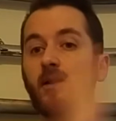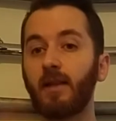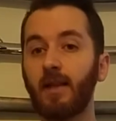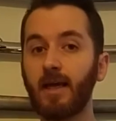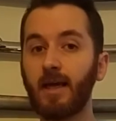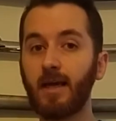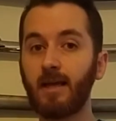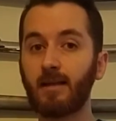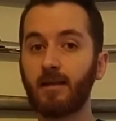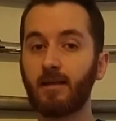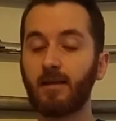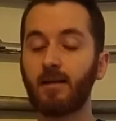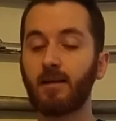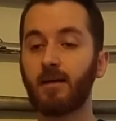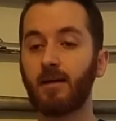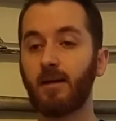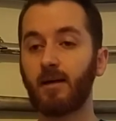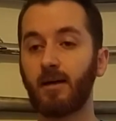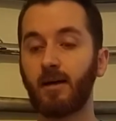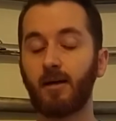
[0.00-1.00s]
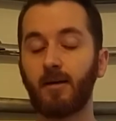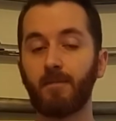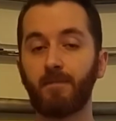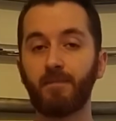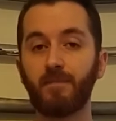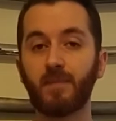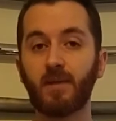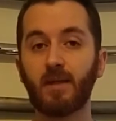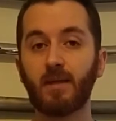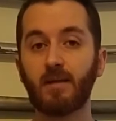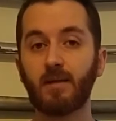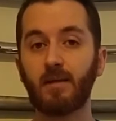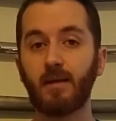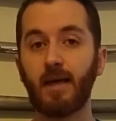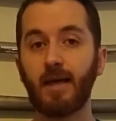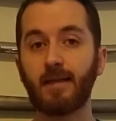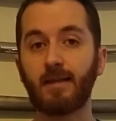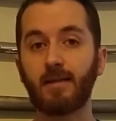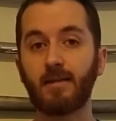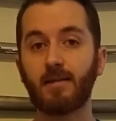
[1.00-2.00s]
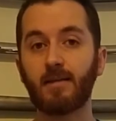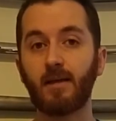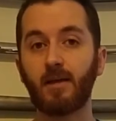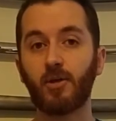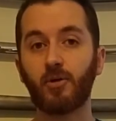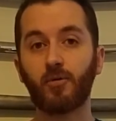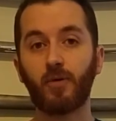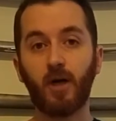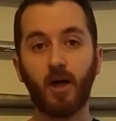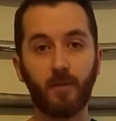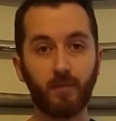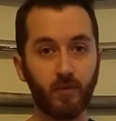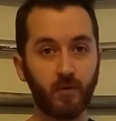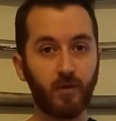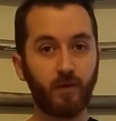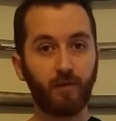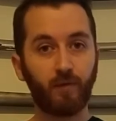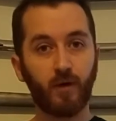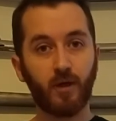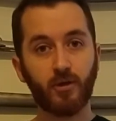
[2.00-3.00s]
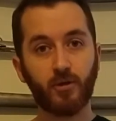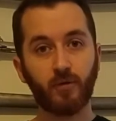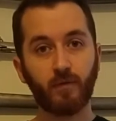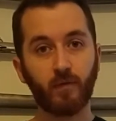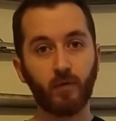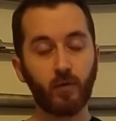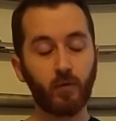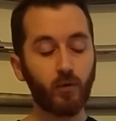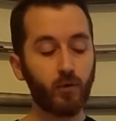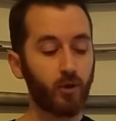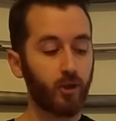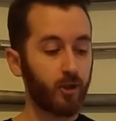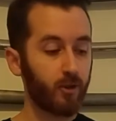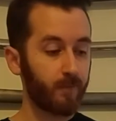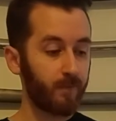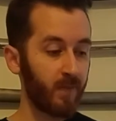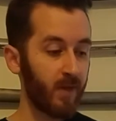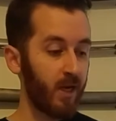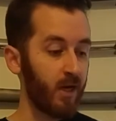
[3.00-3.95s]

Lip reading: late 18th century, up to the French Revolution.